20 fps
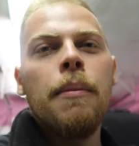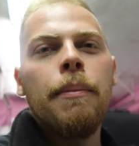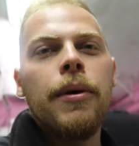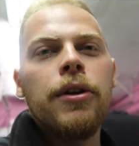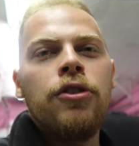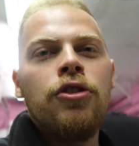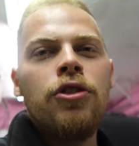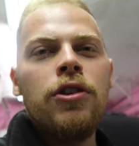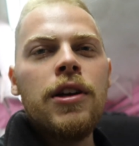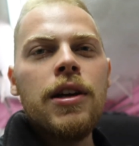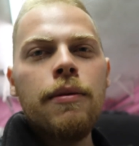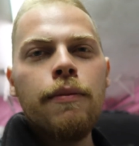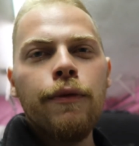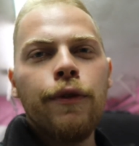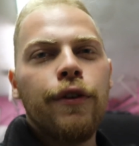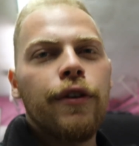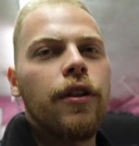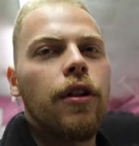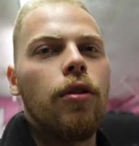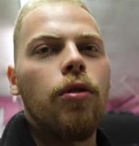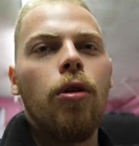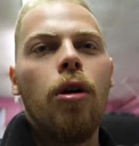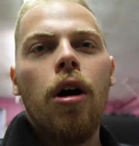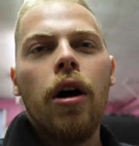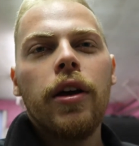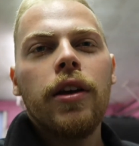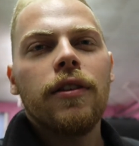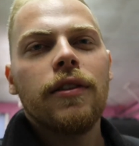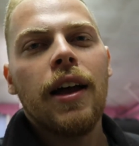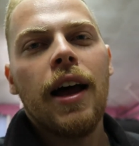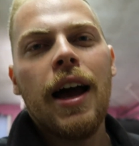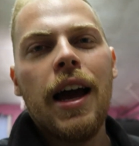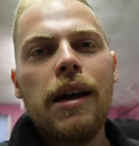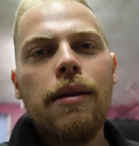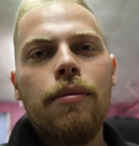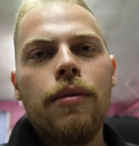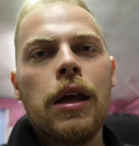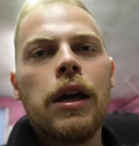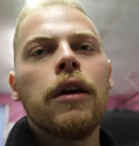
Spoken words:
but GM for the longest time,